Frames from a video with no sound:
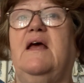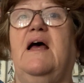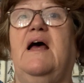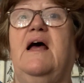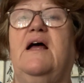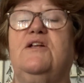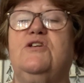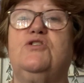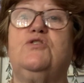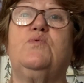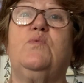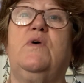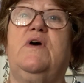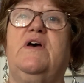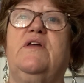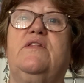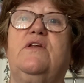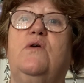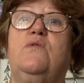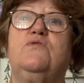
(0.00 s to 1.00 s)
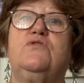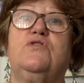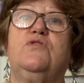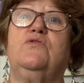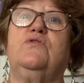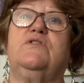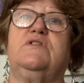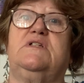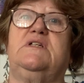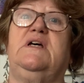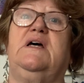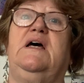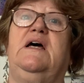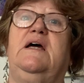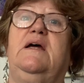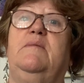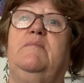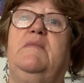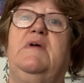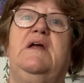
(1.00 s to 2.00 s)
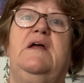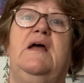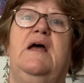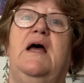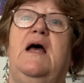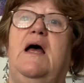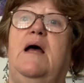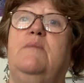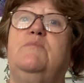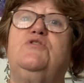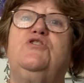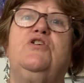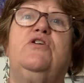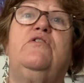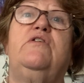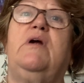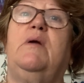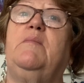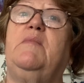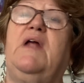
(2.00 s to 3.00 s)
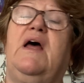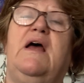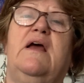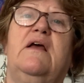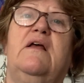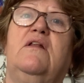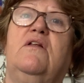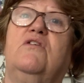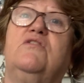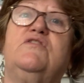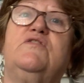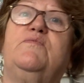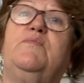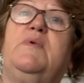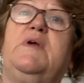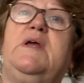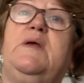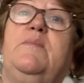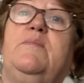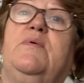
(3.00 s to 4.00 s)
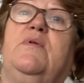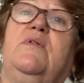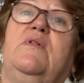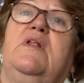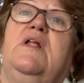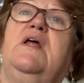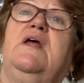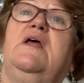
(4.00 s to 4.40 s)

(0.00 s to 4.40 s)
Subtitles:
I just wear those all the time. I'm sure I'm like a lot of people.